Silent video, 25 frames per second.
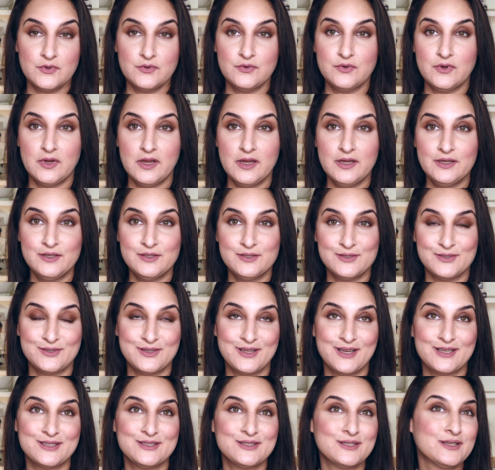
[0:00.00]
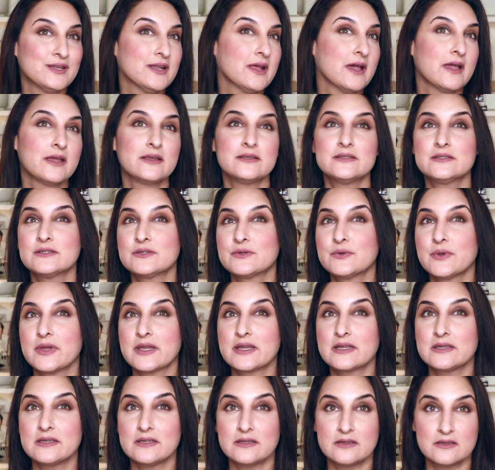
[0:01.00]
Right, so that's a nice
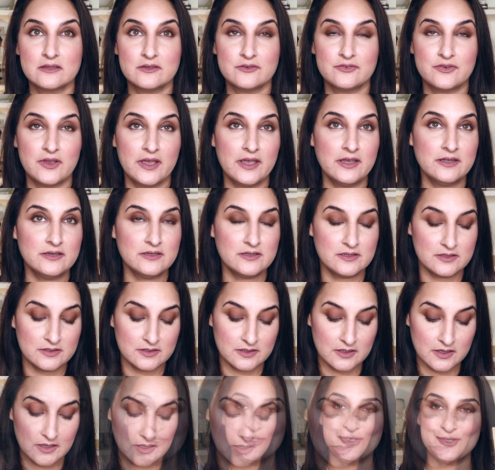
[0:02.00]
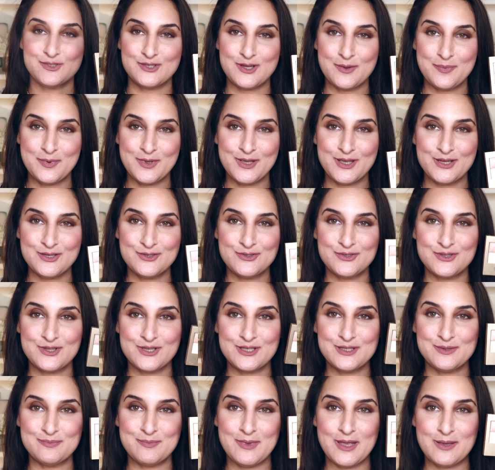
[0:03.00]
quick little effect. So dipping into
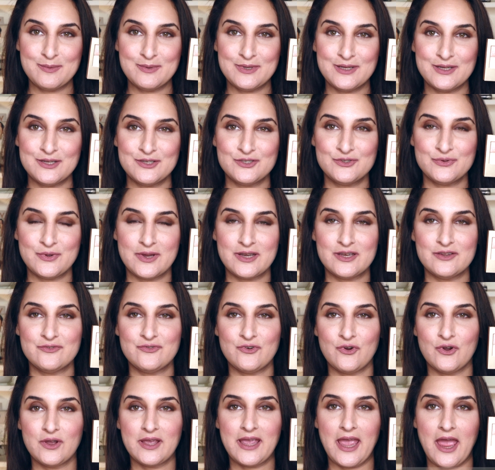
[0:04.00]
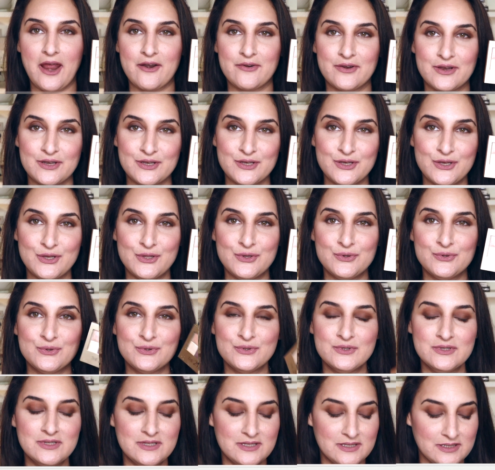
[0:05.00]
this Maybelline 24 karat
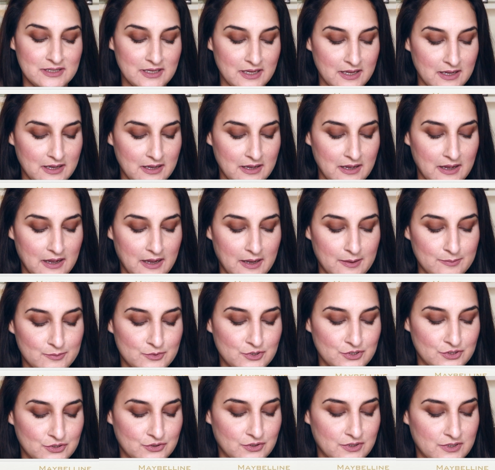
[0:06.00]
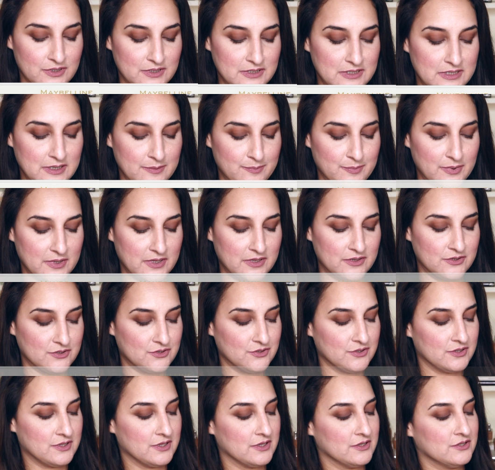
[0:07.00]
Nudes, I'm just going to dip
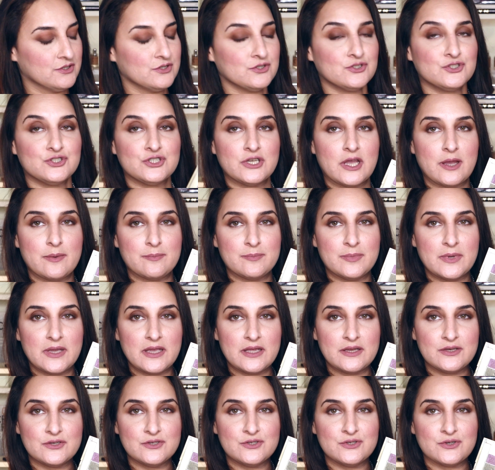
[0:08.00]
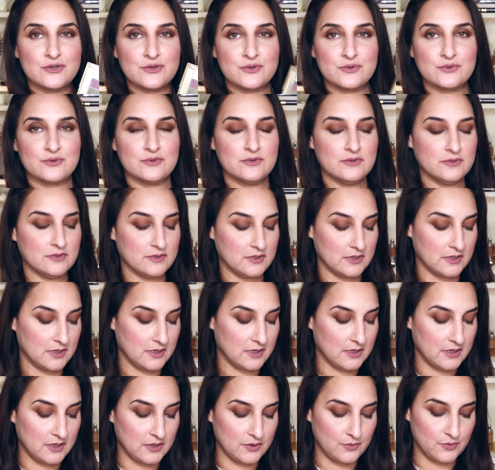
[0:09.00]
into this champagne tone,
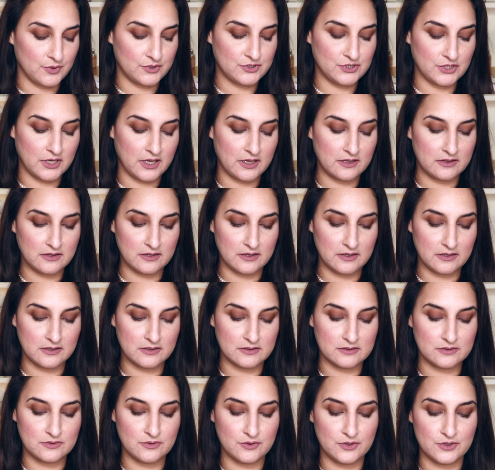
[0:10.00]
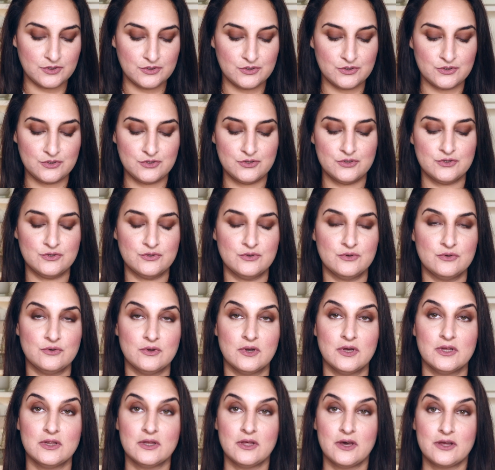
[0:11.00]
which I think is going to do
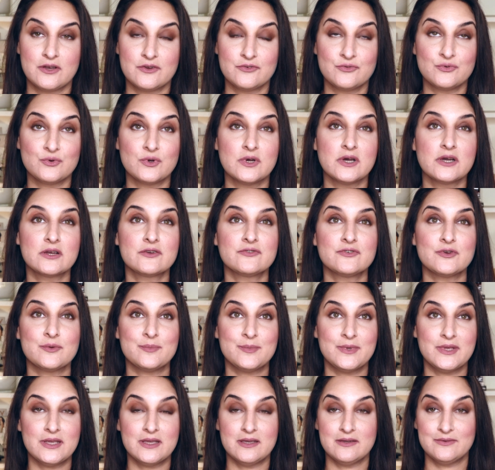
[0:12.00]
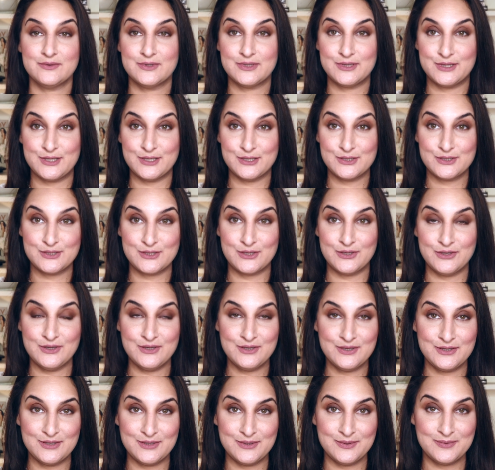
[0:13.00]
a lot of work for me with this
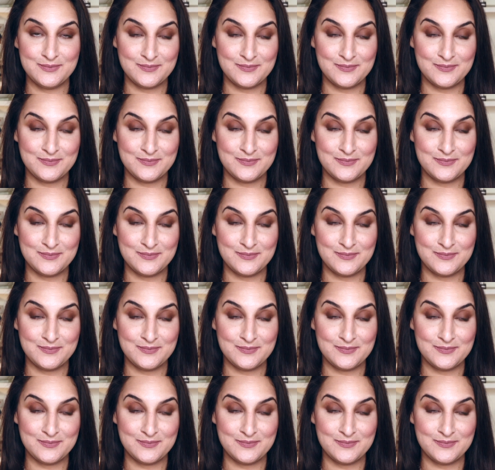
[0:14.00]
look.